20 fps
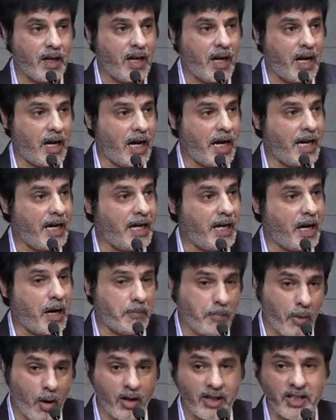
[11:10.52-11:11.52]
I
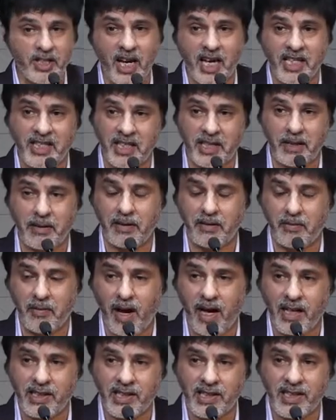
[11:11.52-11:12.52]
apologize in
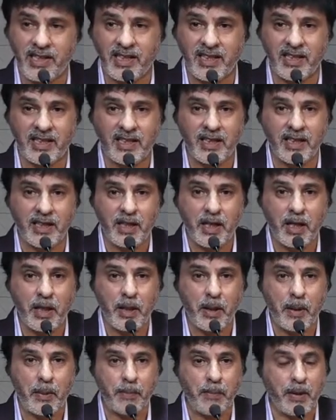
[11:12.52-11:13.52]
advance
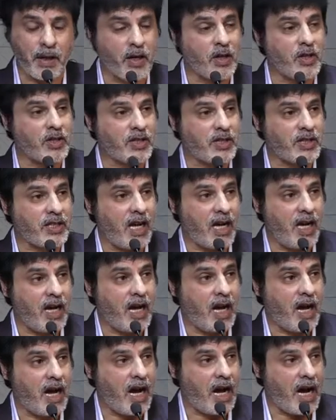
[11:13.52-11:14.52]
because
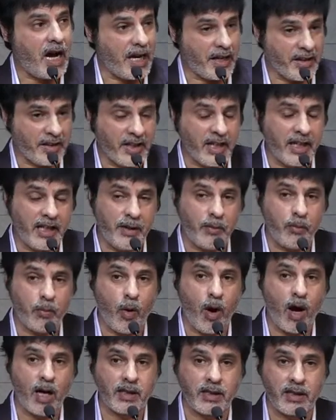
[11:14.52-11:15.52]
I really
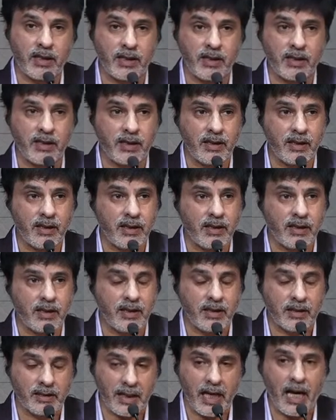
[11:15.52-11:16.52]
want
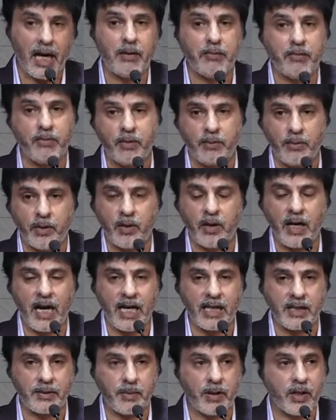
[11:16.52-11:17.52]
the help from you
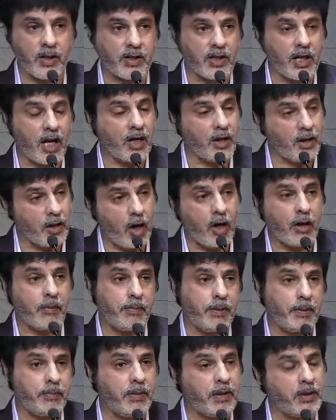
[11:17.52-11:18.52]
guys because a lot of
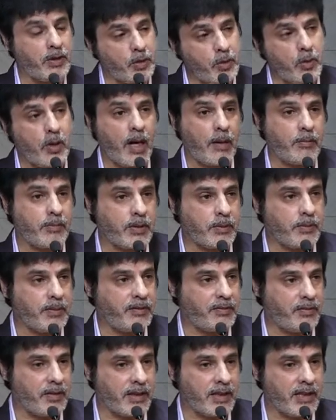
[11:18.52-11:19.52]
people do come to me
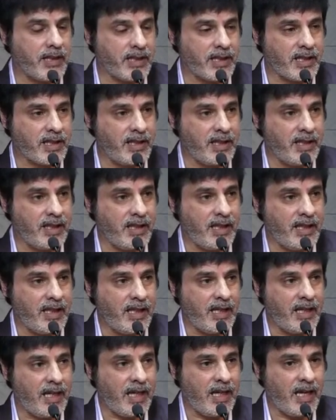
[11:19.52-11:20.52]
for this.
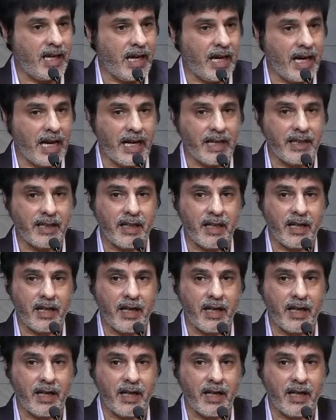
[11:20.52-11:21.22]
And